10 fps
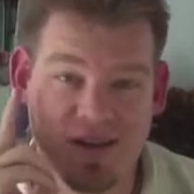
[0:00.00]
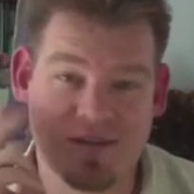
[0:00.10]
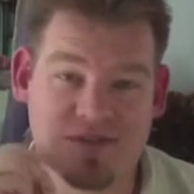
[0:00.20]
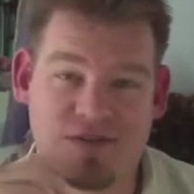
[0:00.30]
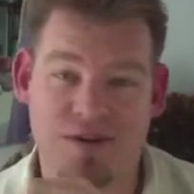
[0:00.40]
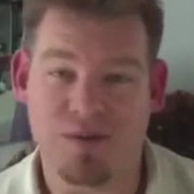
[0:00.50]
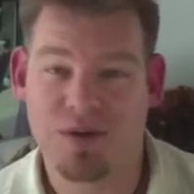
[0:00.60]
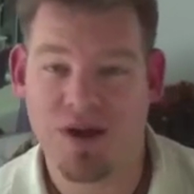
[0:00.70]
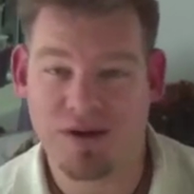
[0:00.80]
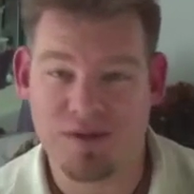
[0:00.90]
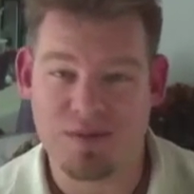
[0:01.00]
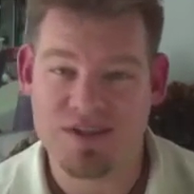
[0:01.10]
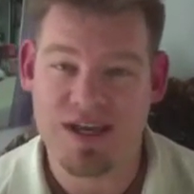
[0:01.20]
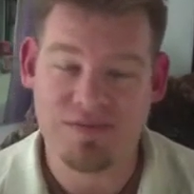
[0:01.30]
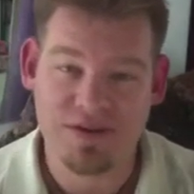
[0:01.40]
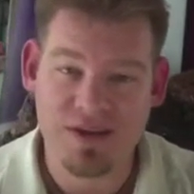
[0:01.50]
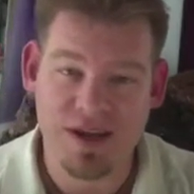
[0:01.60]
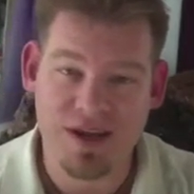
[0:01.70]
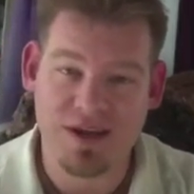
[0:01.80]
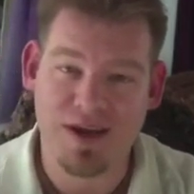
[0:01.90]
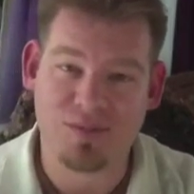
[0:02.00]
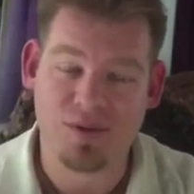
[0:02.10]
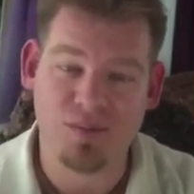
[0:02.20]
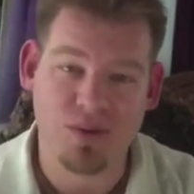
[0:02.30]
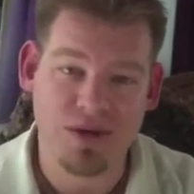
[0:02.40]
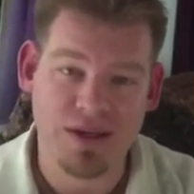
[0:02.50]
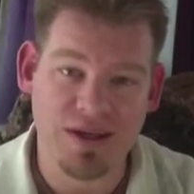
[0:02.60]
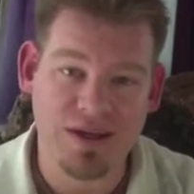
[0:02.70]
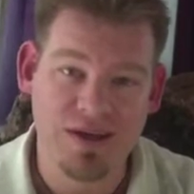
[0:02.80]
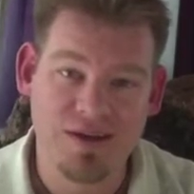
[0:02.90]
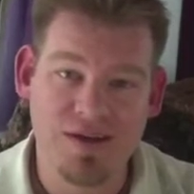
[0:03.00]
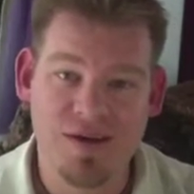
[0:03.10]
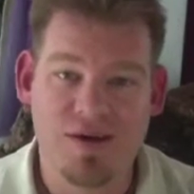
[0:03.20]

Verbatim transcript: This is video blog number seven, and I'm reporting in